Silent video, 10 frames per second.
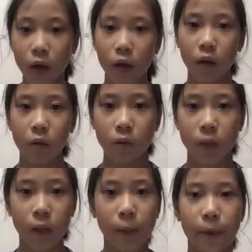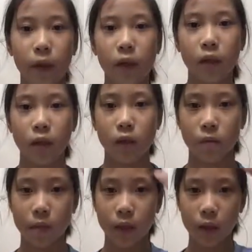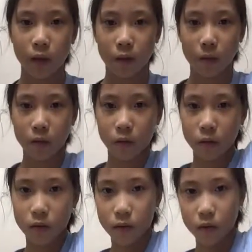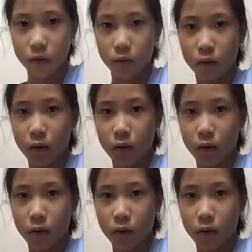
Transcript: Hello, Miss Emma. This is Mina. I'm going to